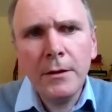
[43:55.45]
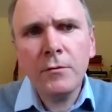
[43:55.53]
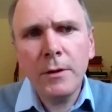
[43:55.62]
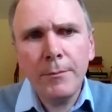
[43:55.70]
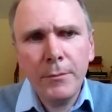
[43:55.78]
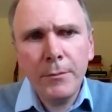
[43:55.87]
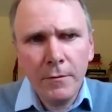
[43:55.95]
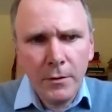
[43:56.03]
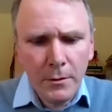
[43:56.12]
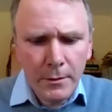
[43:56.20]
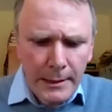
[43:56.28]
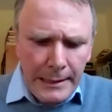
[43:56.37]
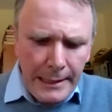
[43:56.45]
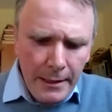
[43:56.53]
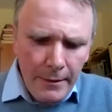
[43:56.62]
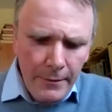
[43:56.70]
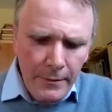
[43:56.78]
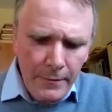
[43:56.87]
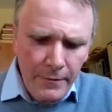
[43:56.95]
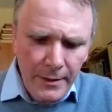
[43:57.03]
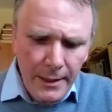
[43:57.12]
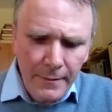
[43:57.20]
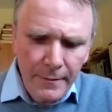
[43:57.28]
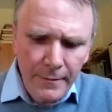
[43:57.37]
descriptive to their declarative
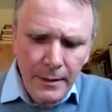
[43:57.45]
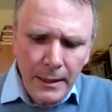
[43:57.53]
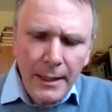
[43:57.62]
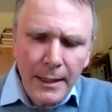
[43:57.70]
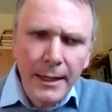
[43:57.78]
sense,